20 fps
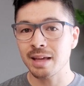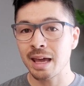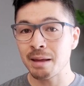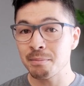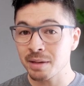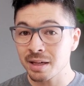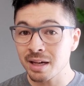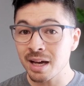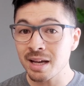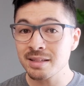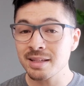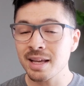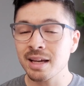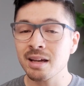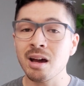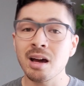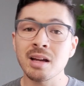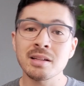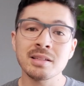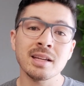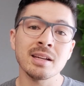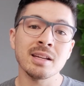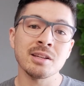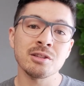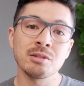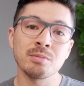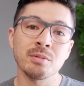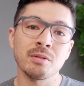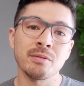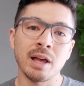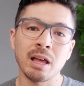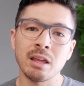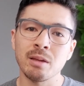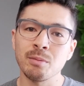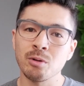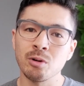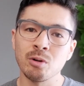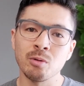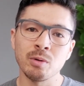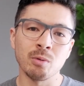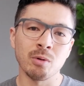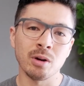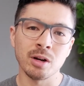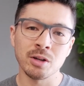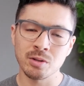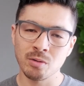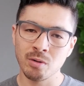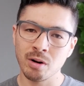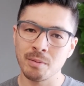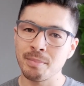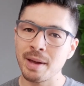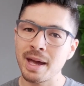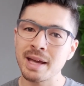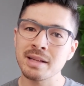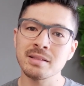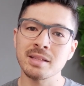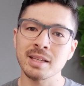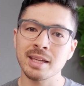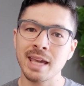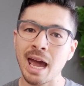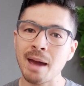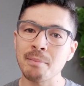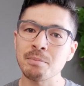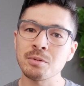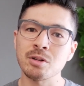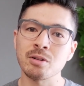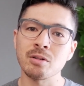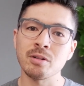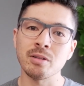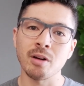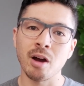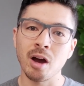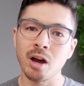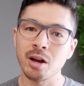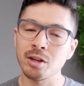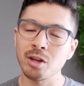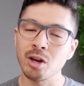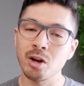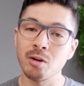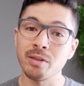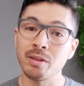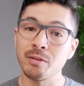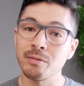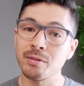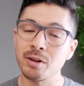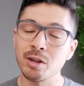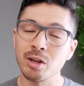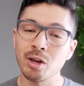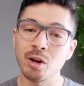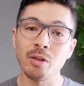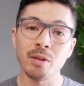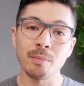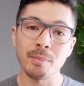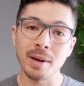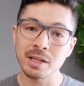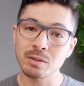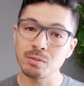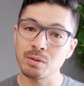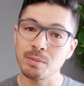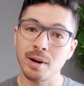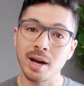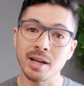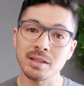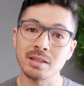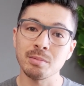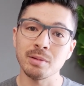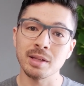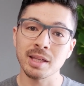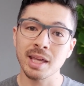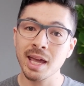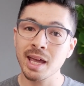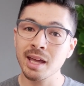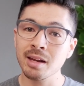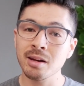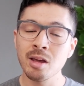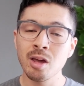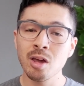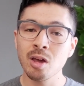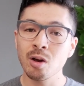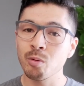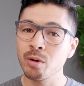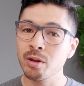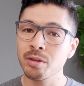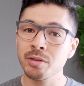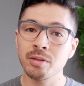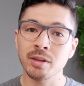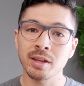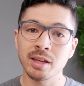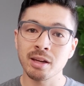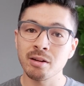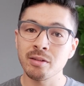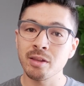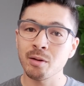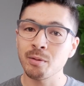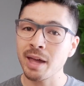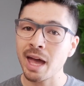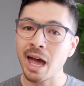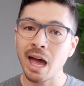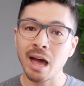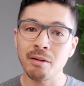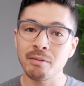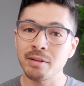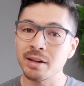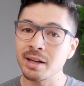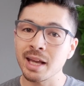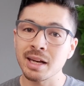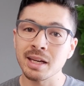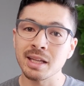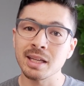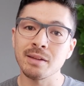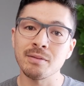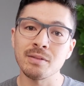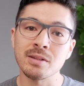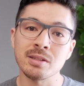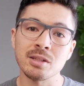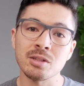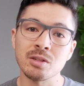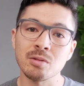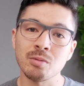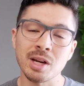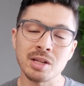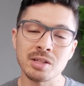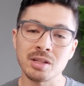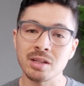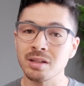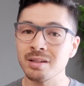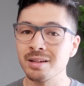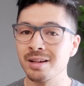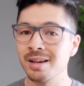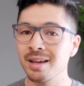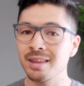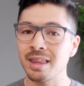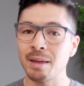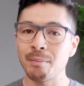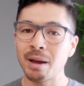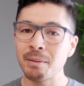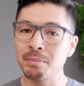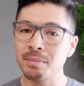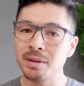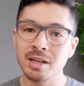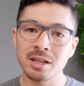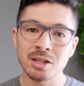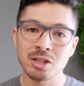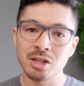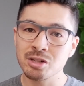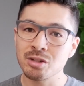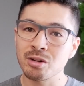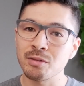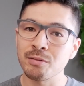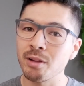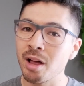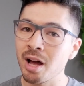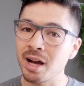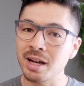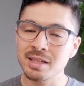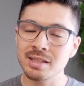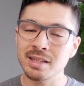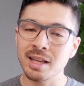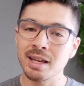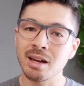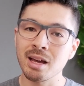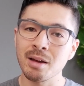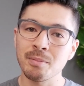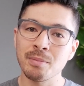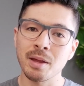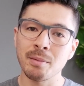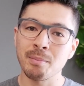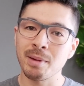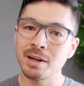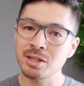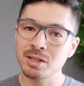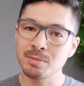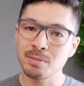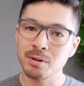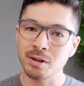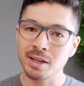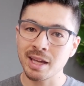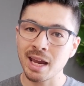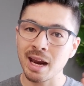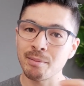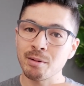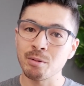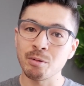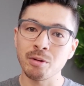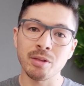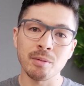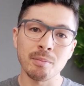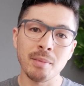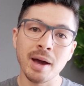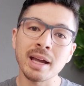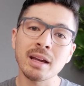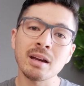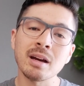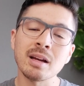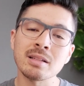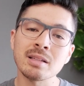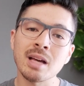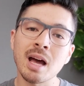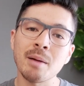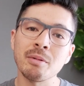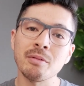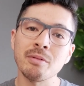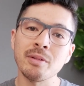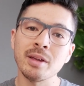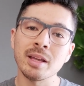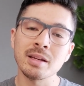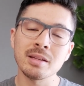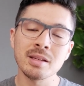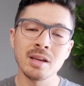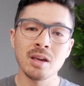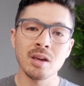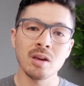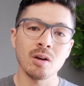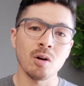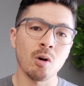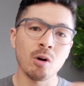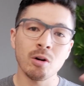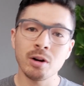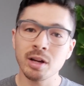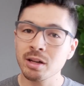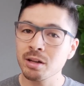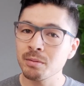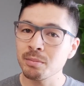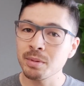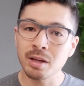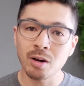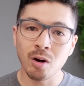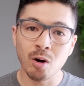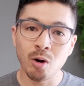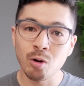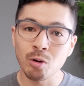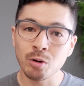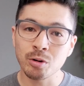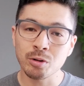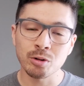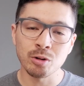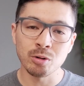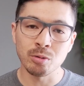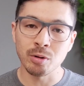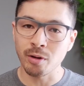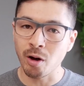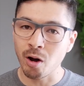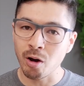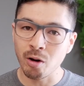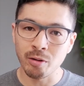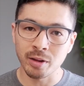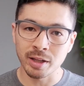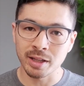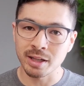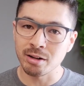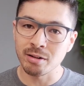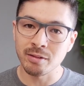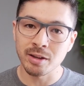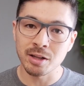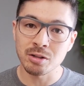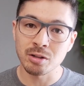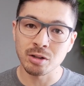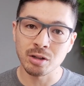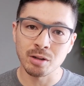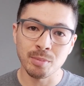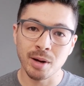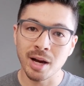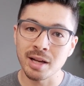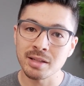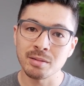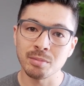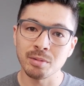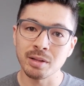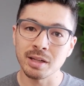And because that content is super valuable, we want to do our best to capture the audio and the video the best we possibly can with the gear that we have in any given situation. That might be just your vlog setup, that might just be your camera with a mic on top of it, or it could be a whole crew with all the gear that you could possibly